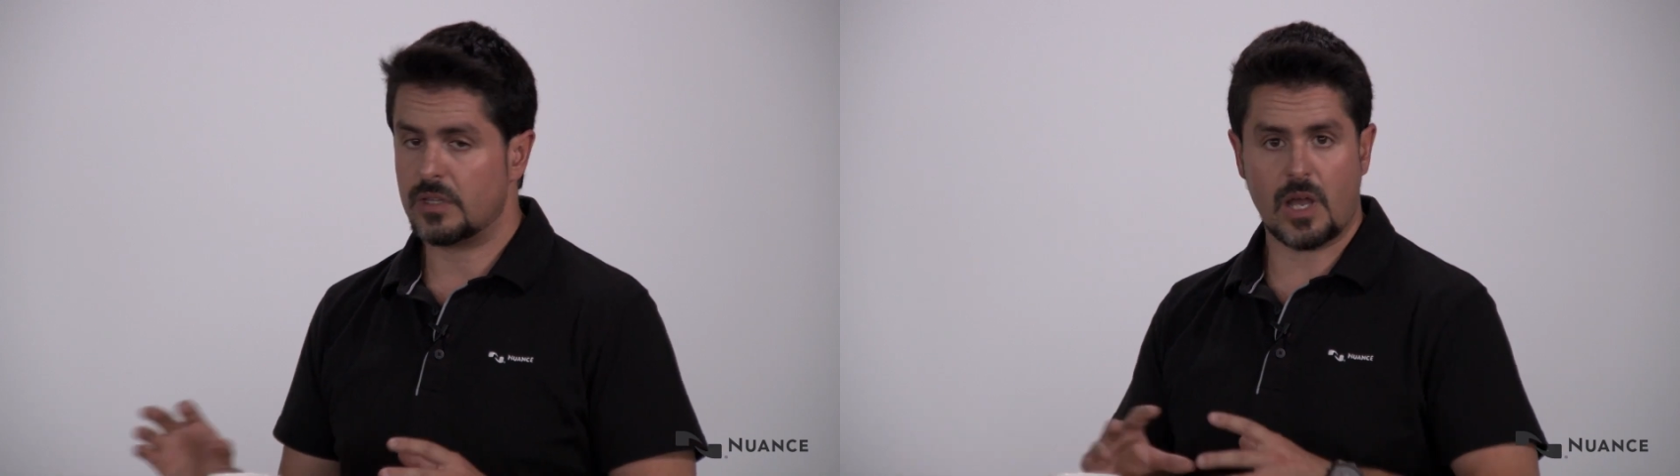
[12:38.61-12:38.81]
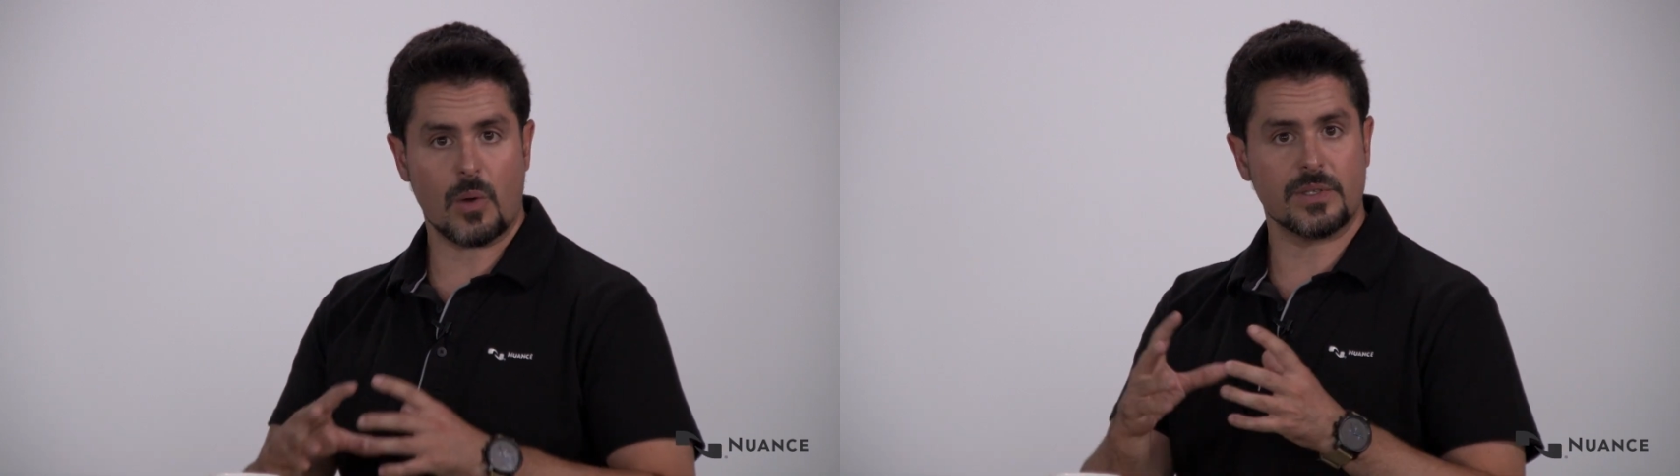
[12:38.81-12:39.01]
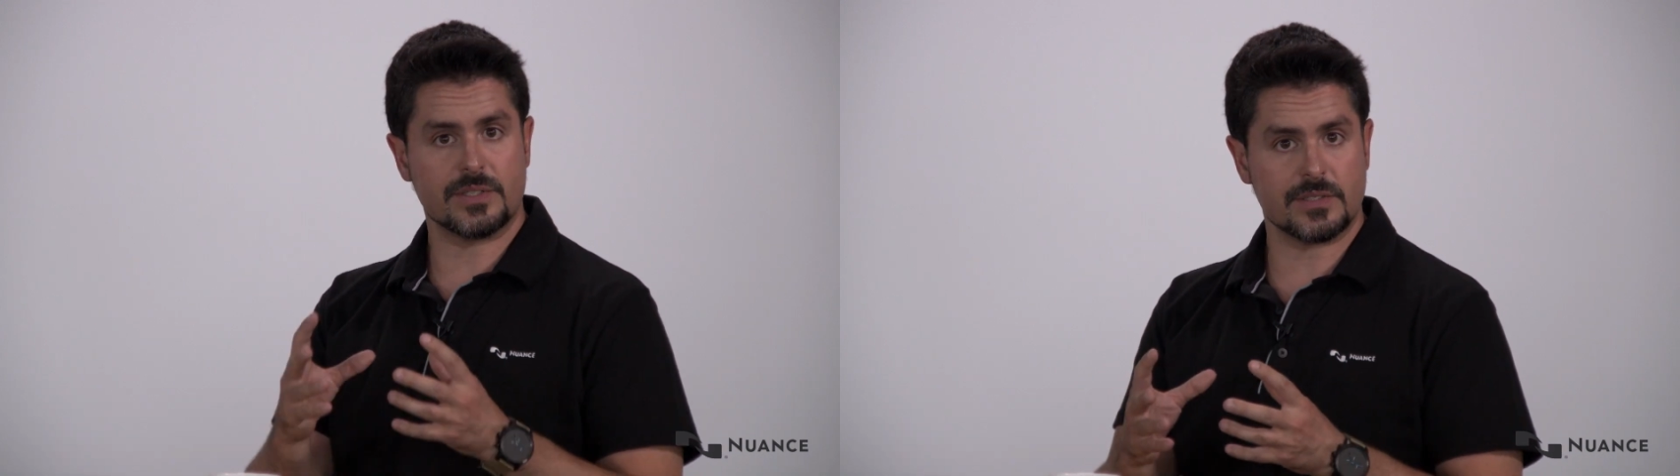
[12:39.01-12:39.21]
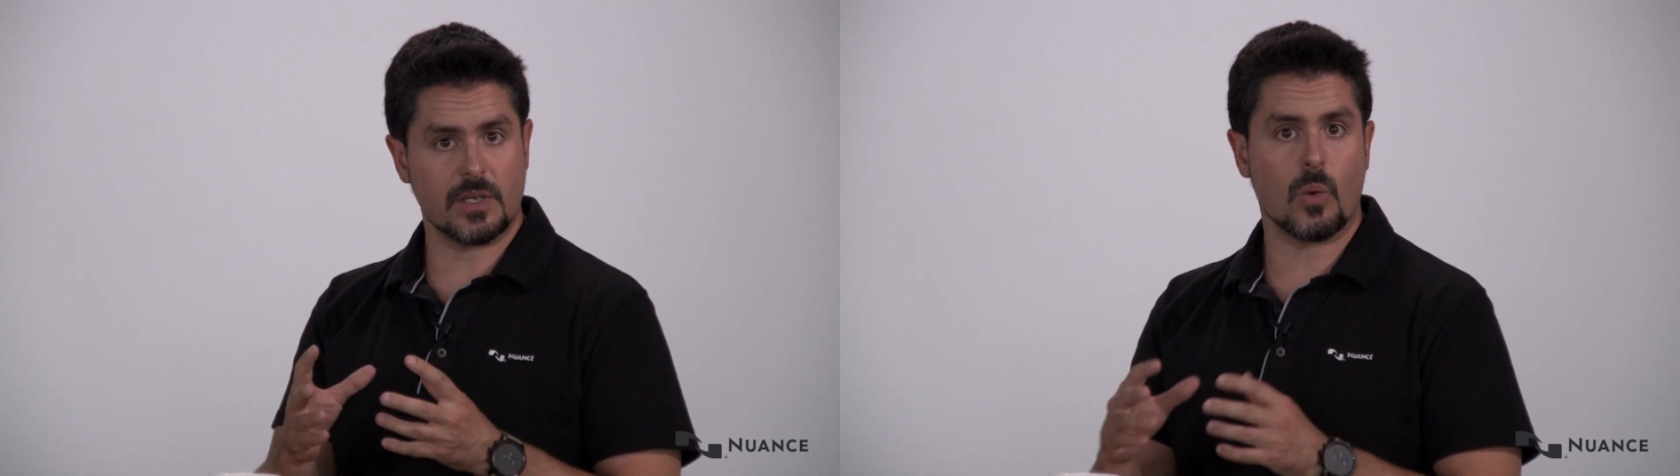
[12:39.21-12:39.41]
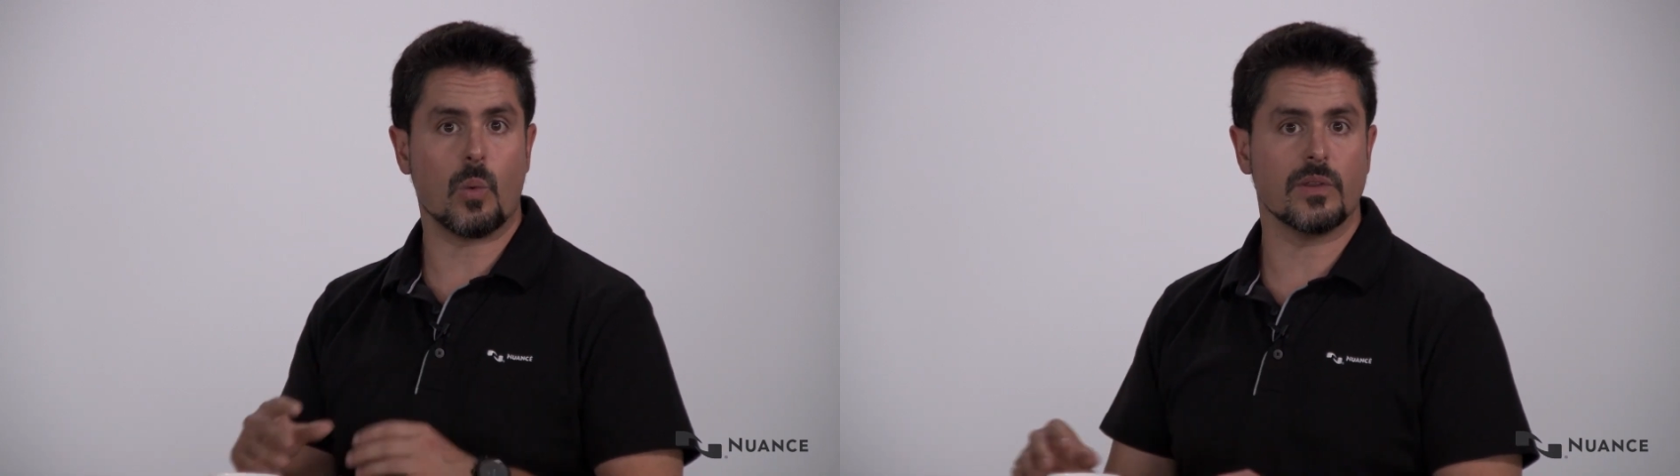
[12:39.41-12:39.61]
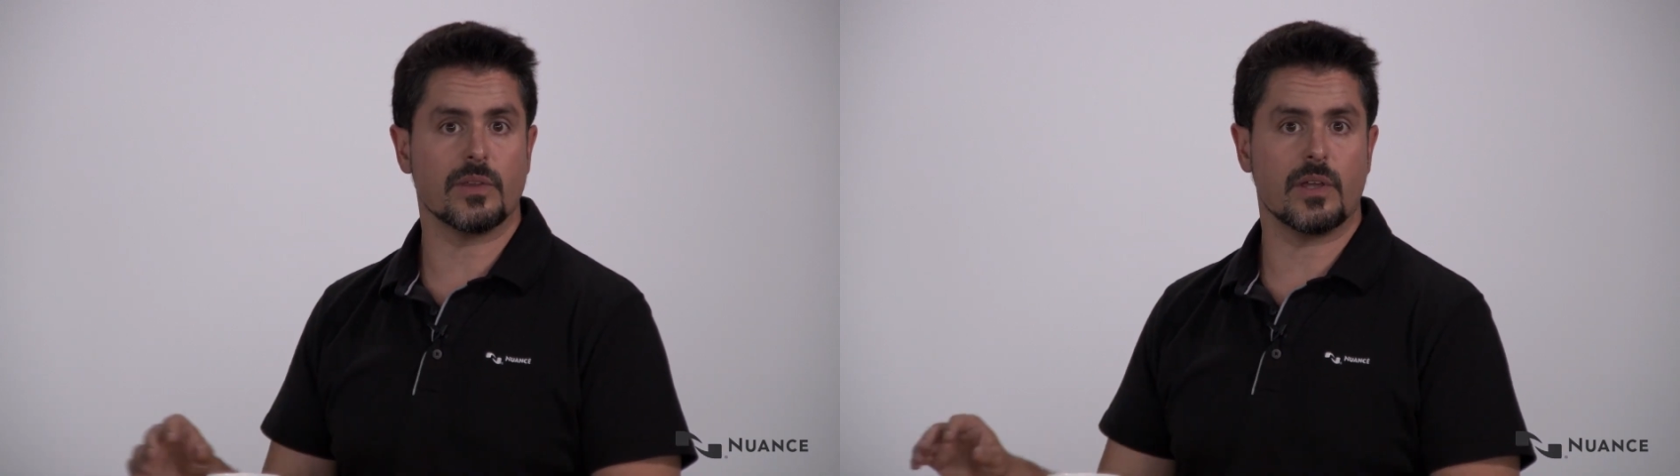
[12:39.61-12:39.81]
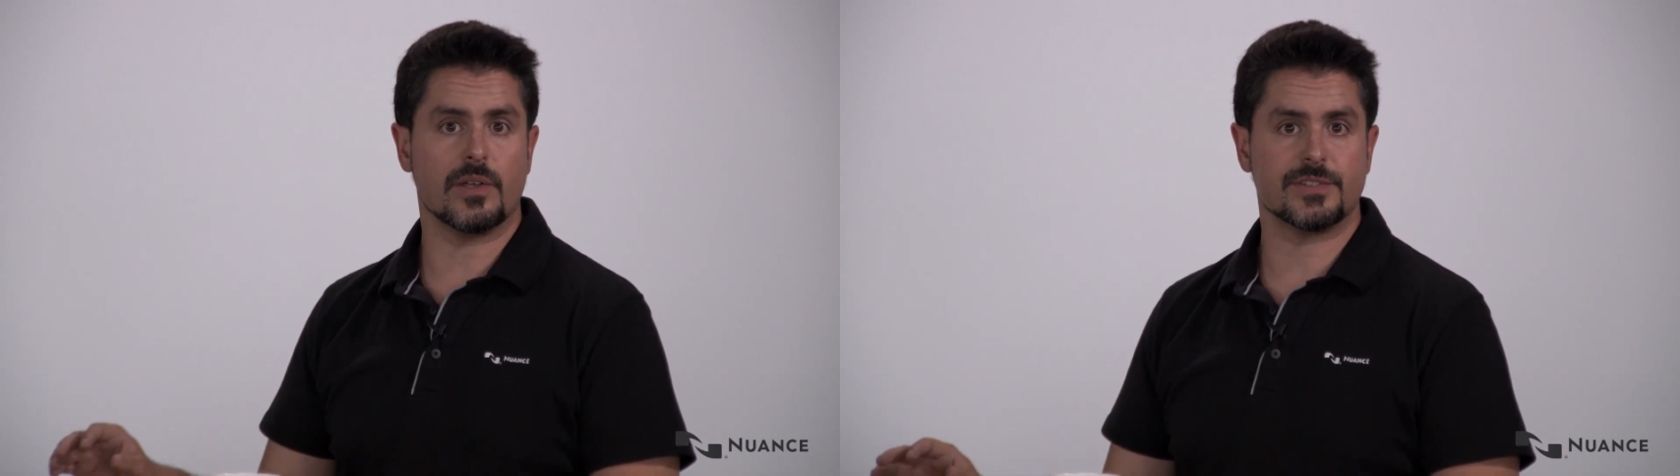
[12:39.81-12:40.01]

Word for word: Now it's one